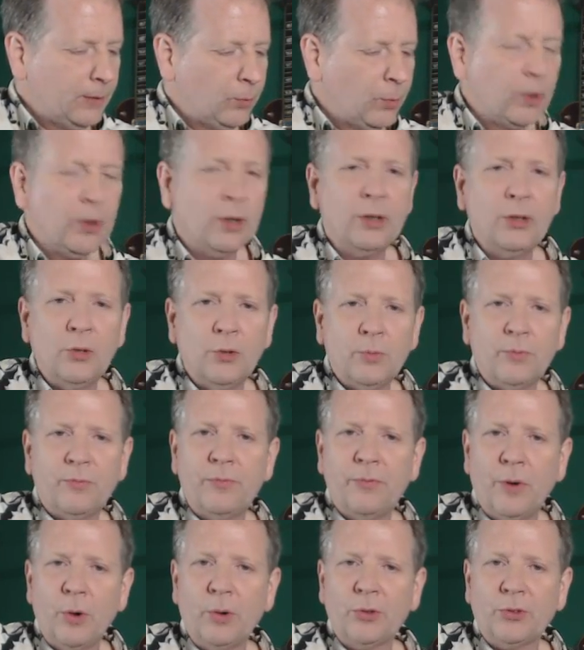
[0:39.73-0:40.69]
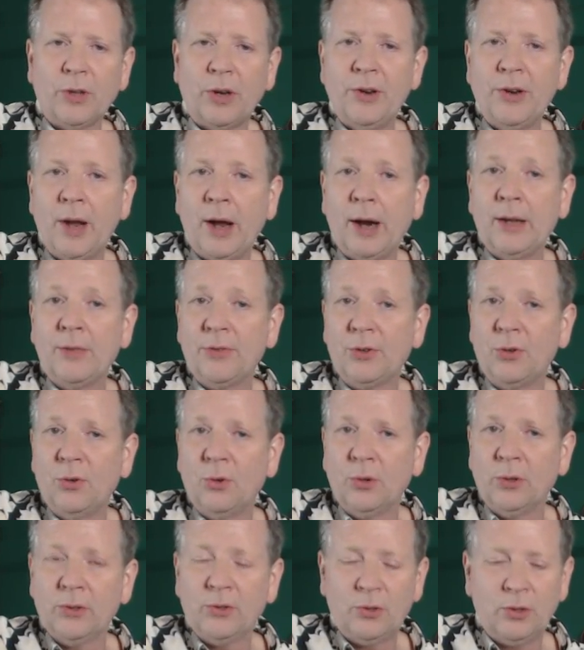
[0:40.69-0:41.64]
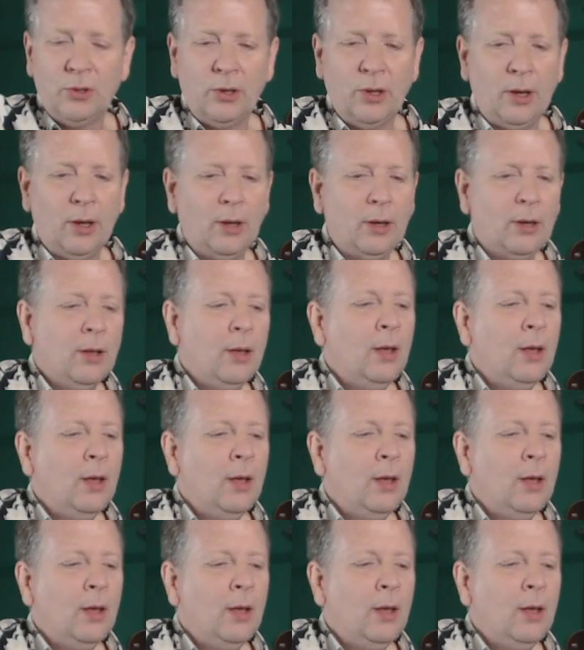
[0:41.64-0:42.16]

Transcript: We're going to focus on 9th chords today.